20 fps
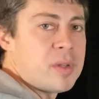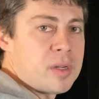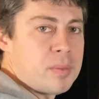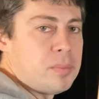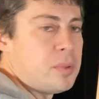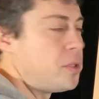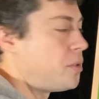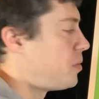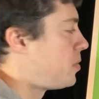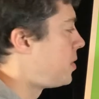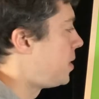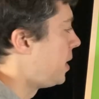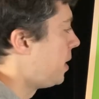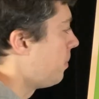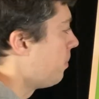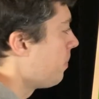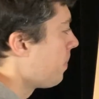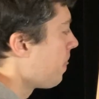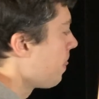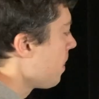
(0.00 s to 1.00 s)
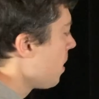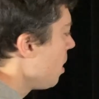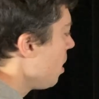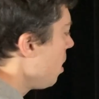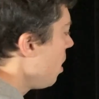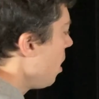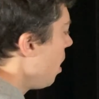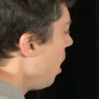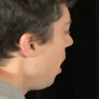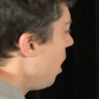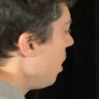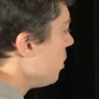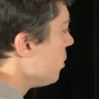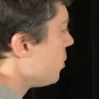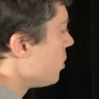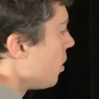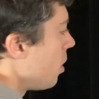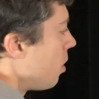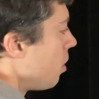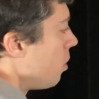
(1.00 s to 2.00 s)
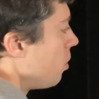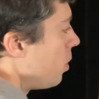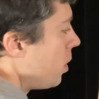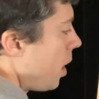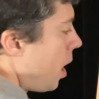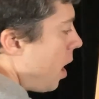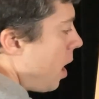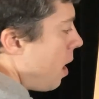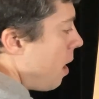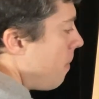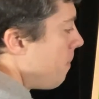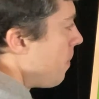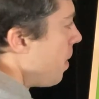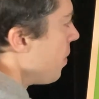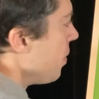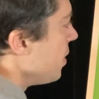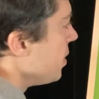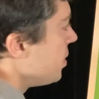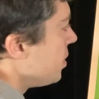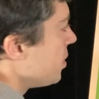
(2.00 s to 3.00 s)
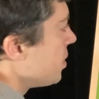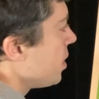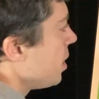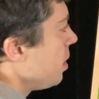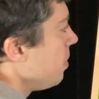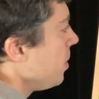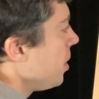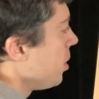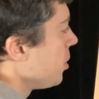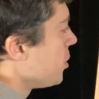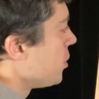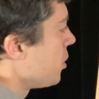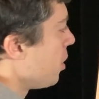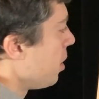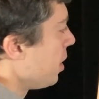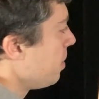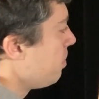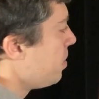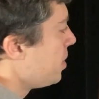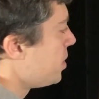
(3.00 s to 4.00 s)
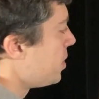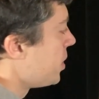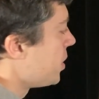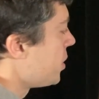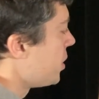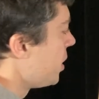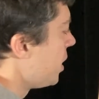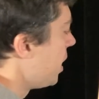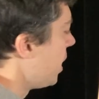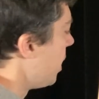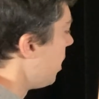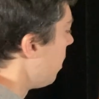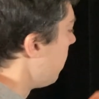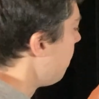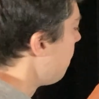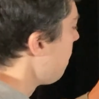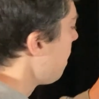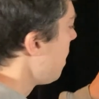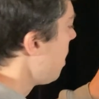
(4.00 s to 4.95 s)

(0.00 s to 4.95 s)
and a blue team. So this is going to be our starting position here.